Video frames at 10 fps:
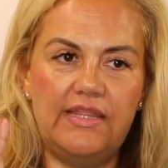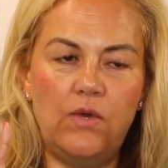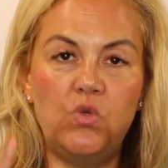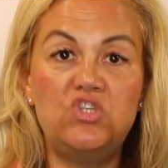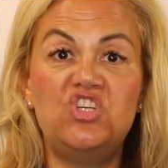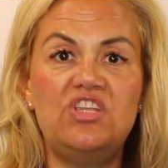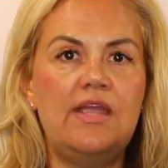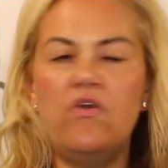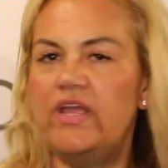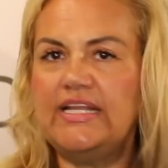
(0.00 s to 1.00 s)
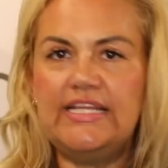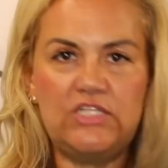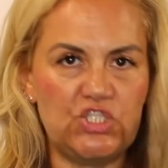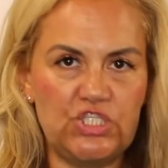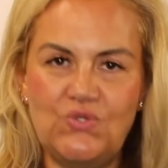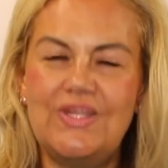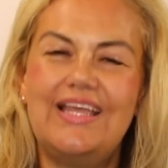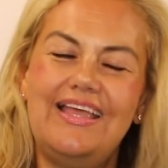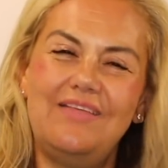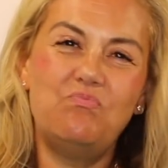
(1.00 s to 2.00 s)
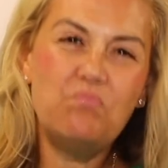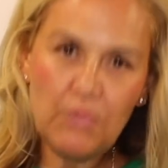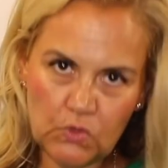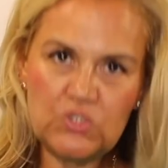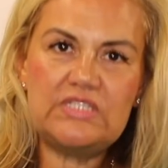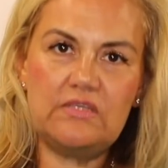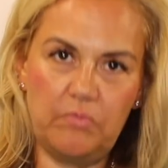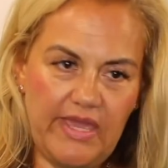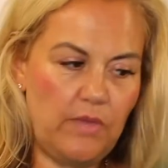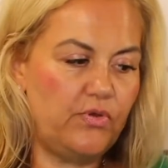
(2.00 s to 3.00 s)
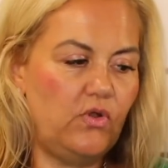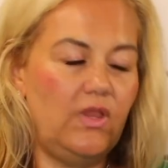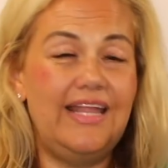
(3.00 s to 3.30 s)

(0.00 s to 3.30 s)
that would generically suit most people.